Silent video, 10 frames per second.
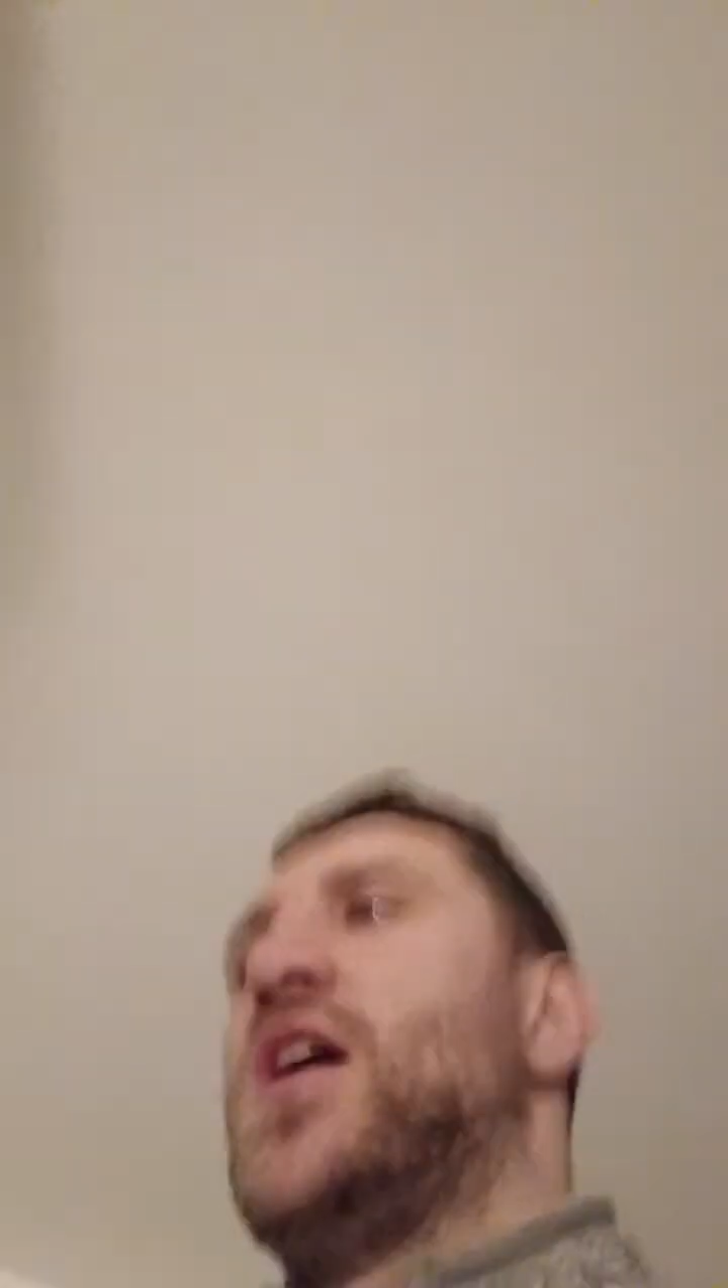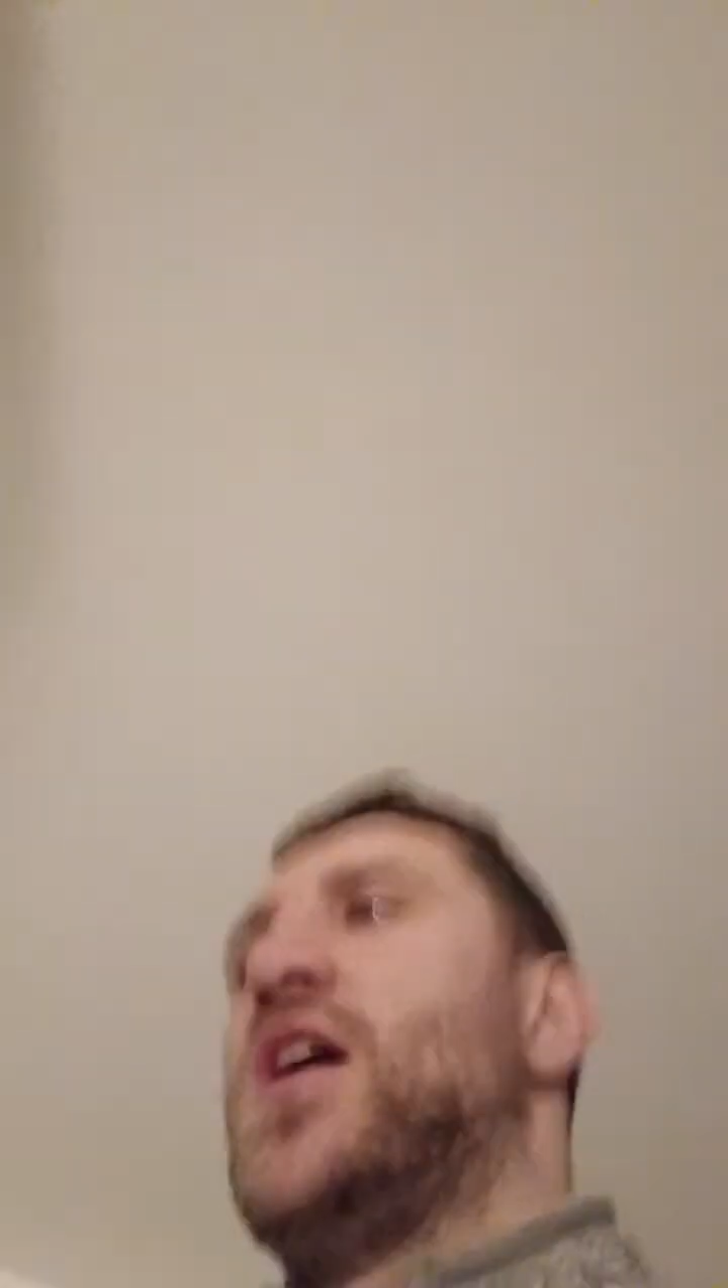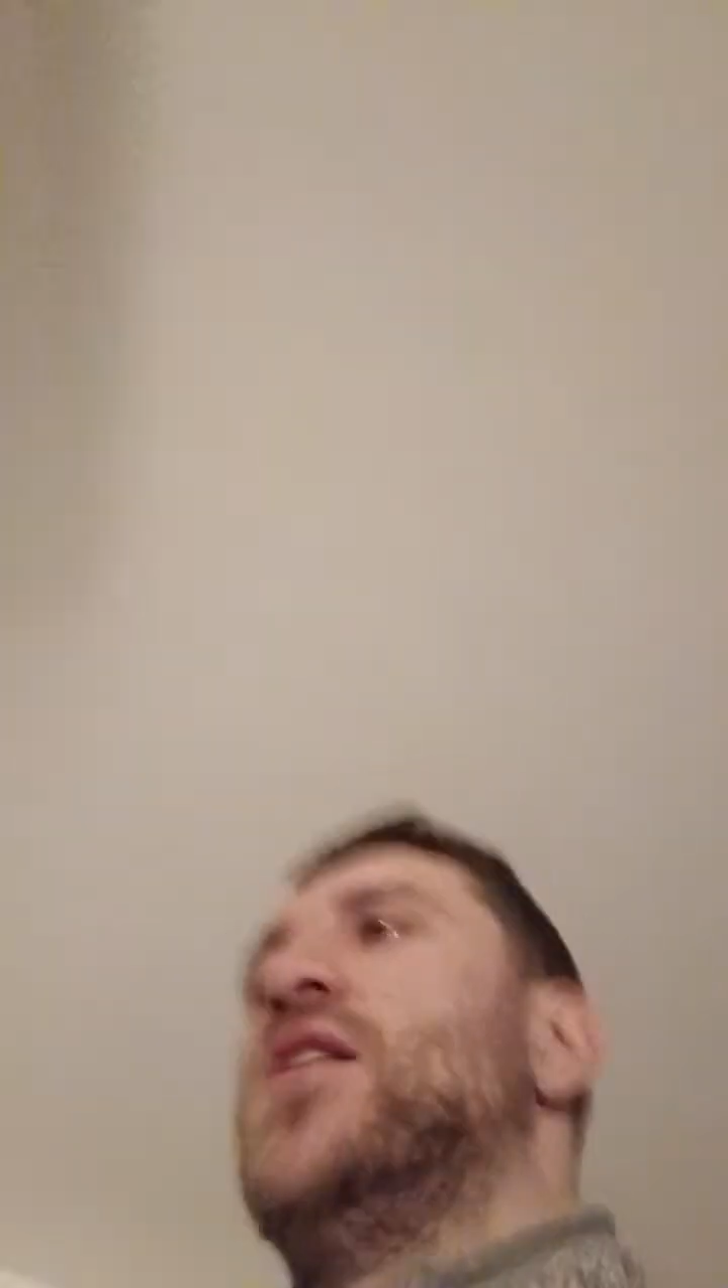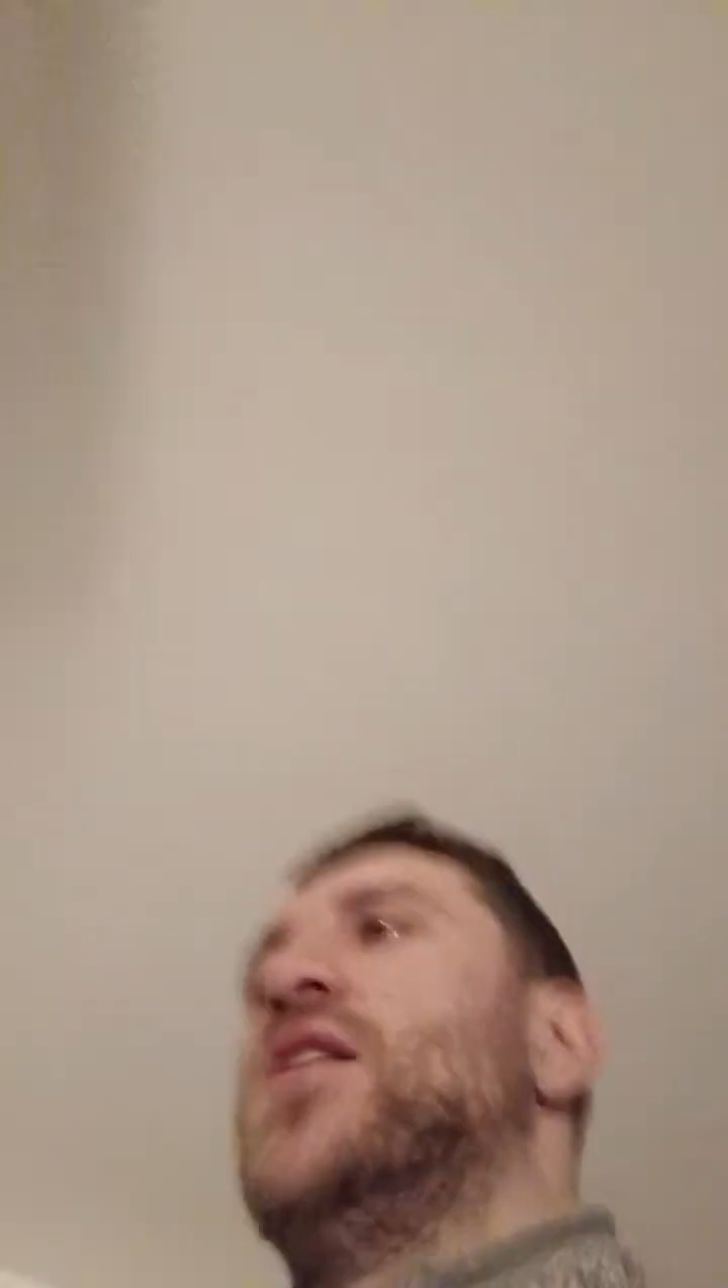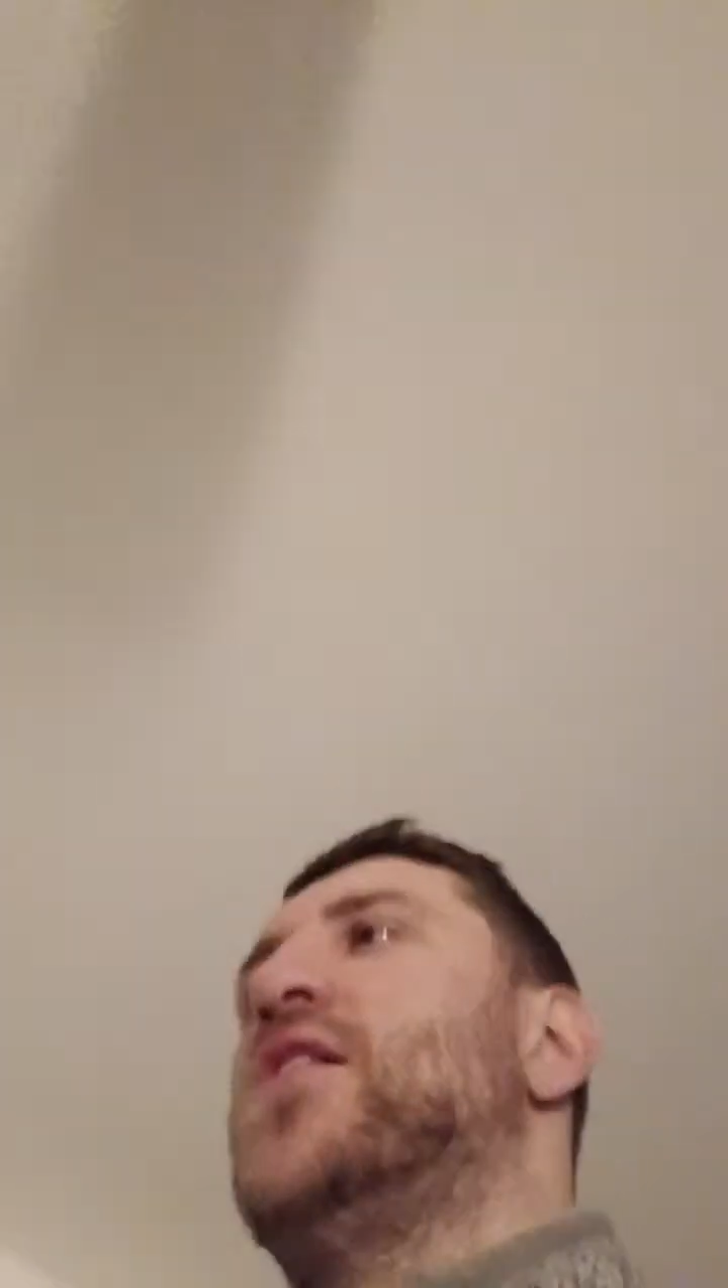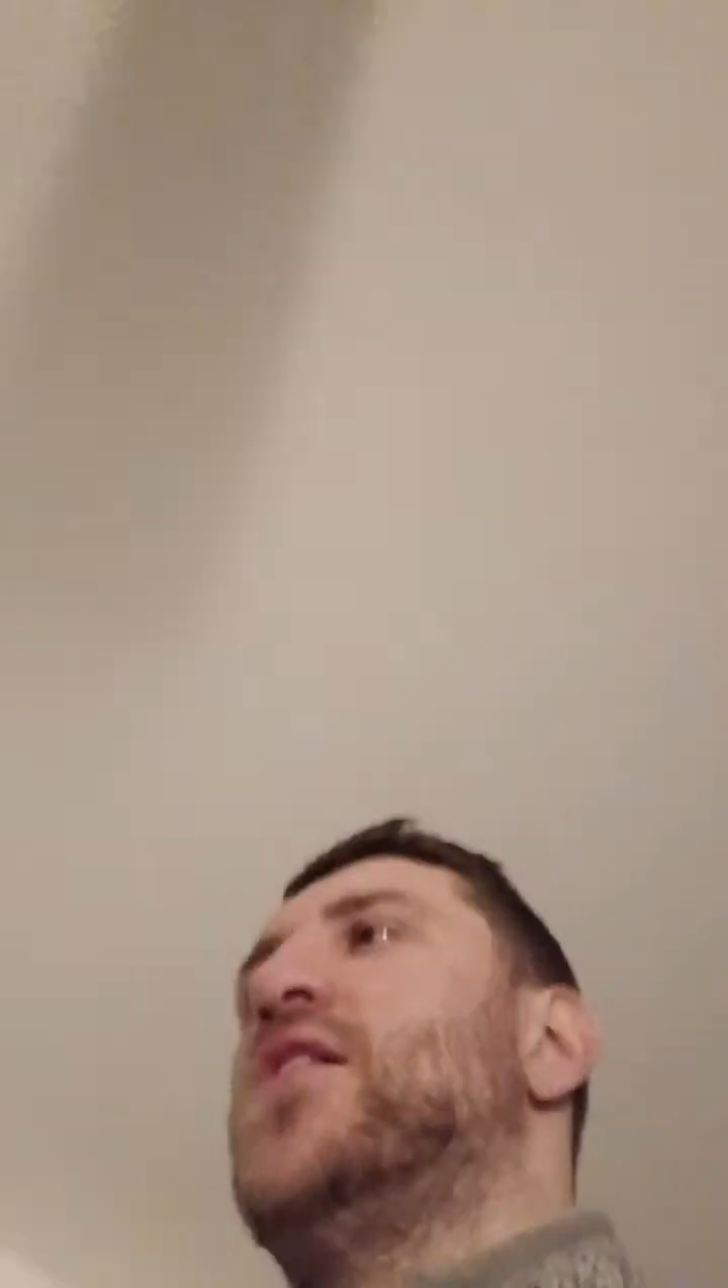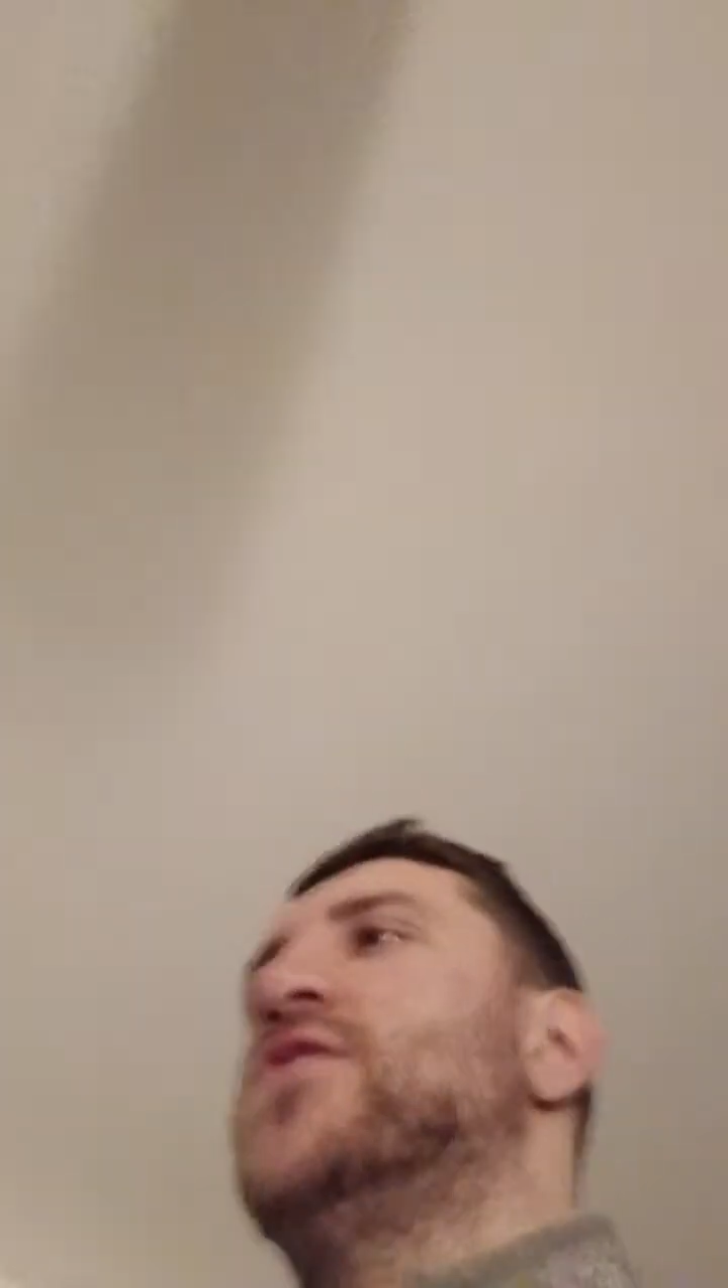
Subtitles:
access.